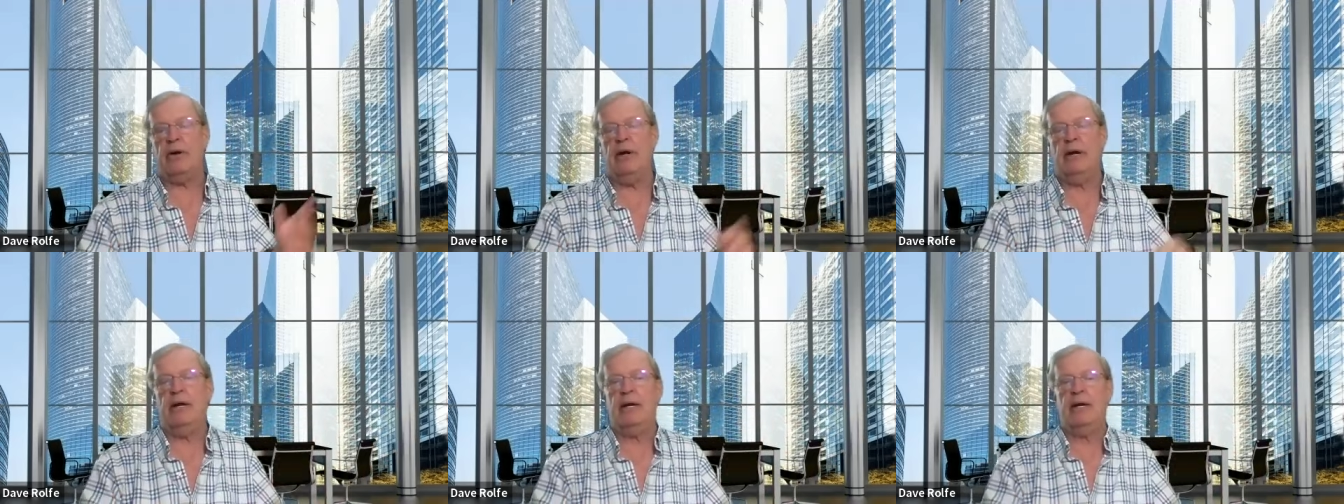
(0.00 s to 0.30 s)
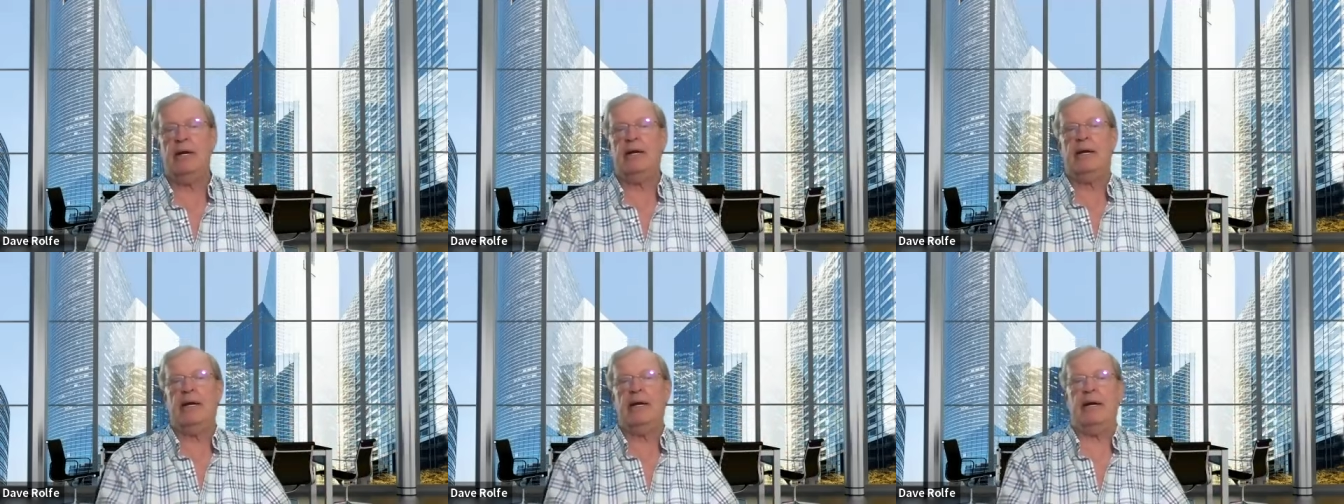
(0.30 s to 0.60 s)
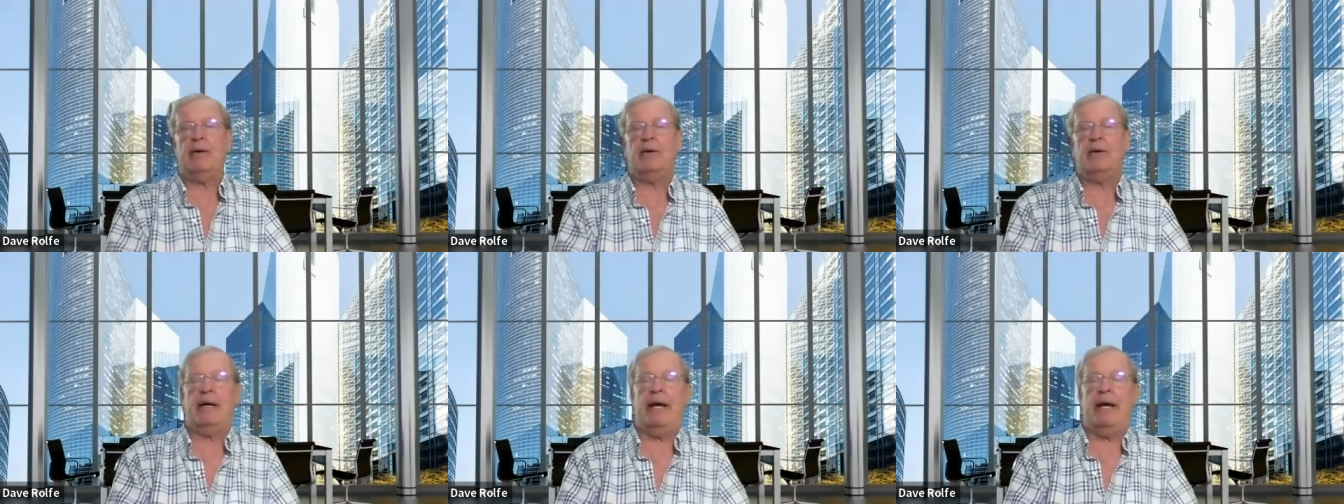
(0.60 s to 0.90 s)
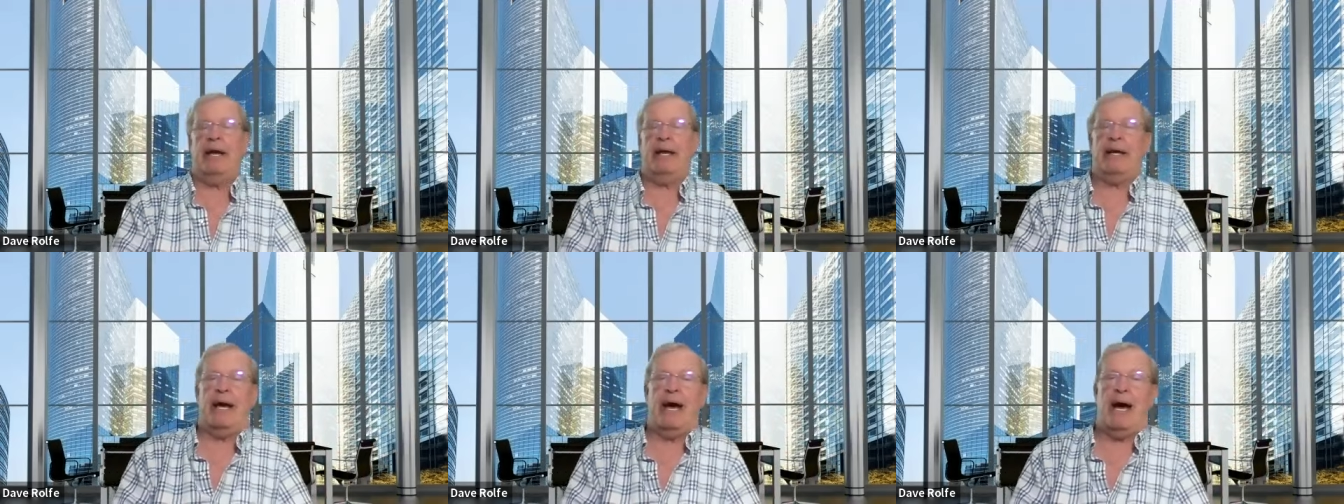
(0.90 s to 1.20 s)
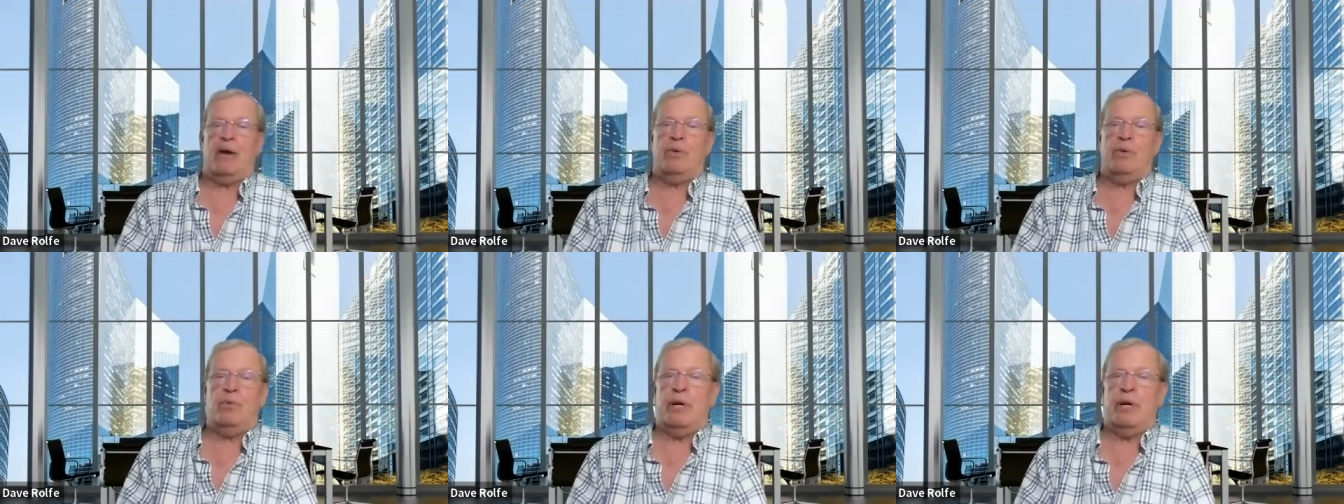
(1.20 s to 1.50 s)
Uh,
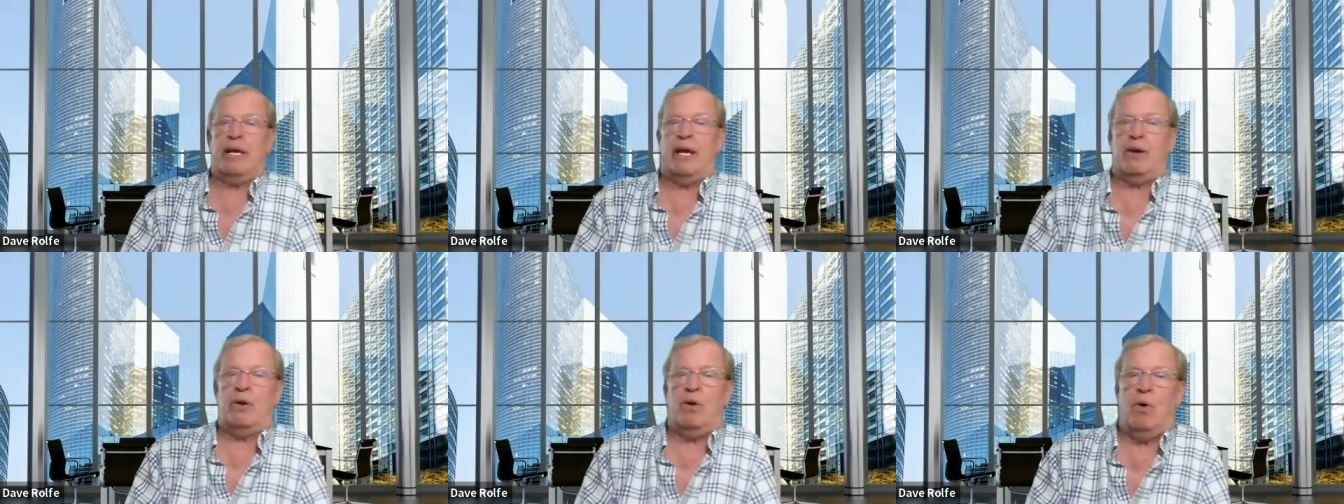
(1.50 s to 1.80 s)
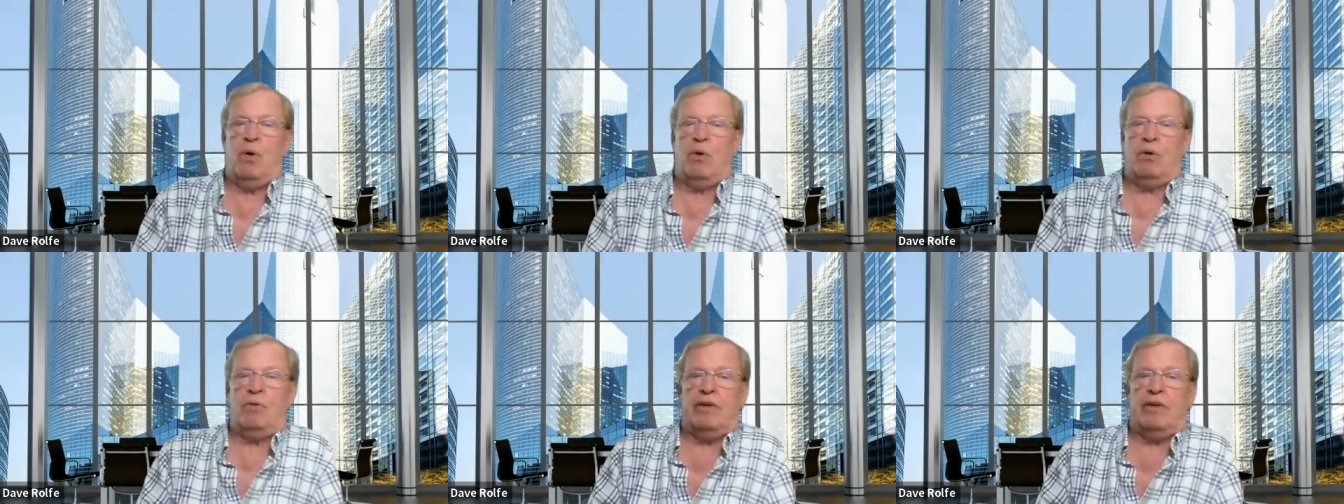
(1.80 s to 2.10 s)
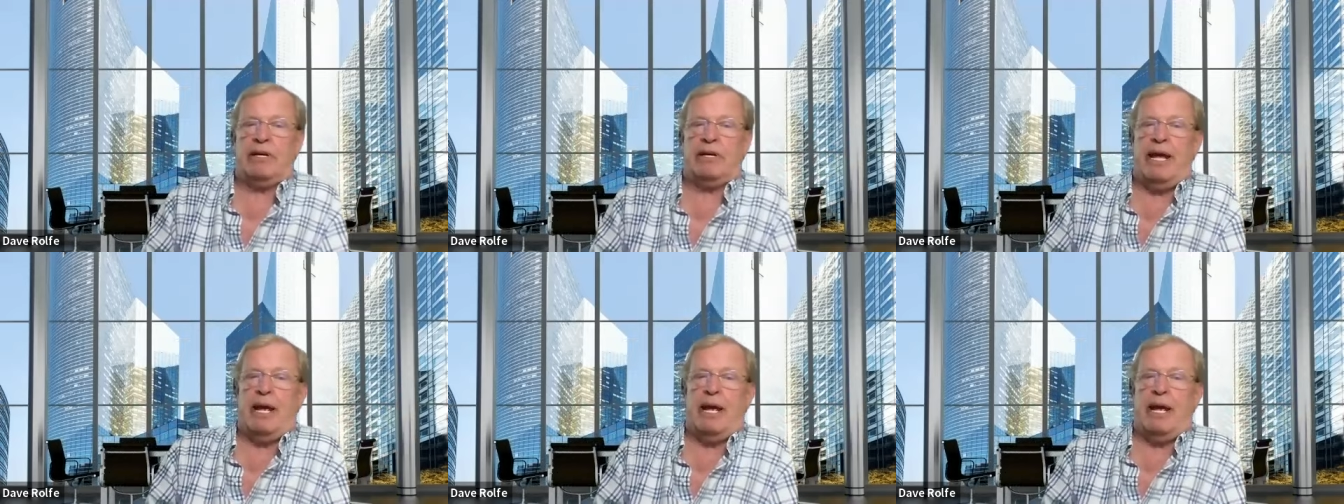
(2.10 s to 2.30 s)
how do we get a hold of it?